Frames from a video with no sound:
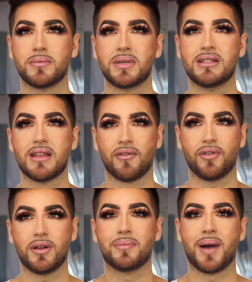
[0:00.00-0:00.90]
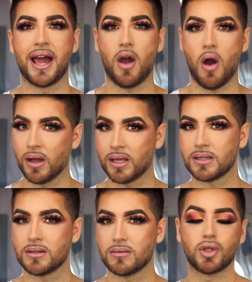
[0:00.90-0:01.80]
to be debt free by
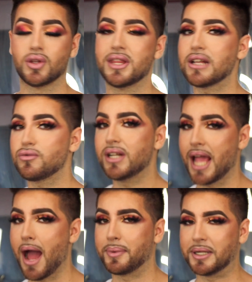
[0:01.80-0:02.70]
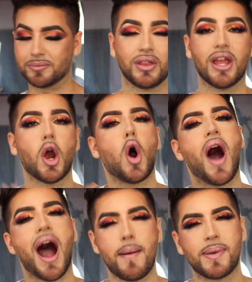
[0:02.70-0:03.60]
August. So that's really happening. They're all
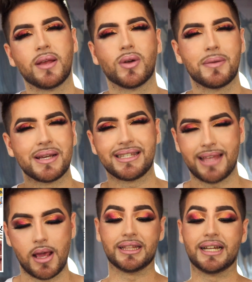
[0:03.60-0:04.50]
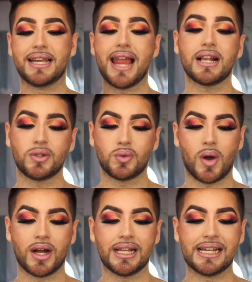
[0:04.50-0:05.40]
happening. What am I saying? The next
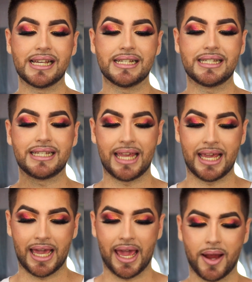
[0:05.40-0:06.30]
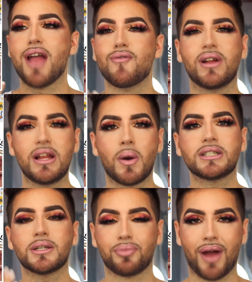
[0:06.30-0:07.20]
one is skincare. I really
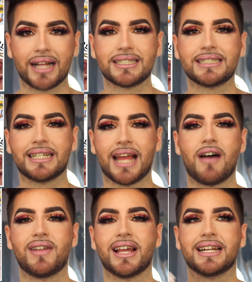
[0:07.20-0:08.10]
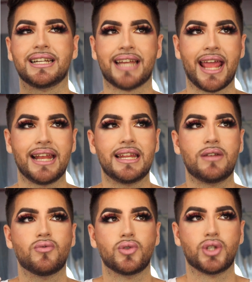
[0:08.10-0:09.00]
want to practice and have like a nightly
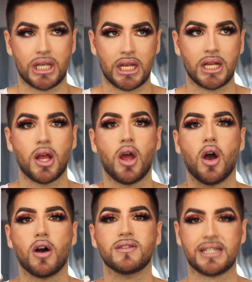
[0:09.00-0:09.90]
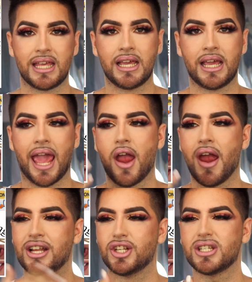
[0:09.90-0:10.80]
routine of skincare
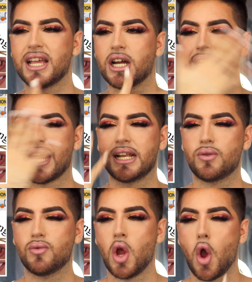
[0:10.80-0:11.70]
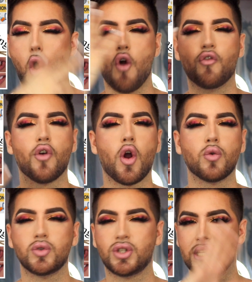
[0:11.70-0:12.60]
and just like a nightly overall
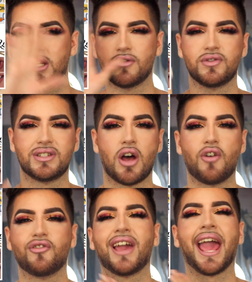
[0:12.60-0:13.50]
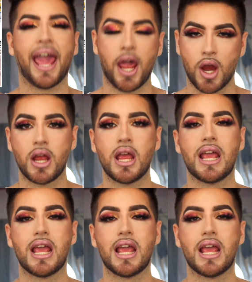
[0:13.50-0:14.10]
routine of self care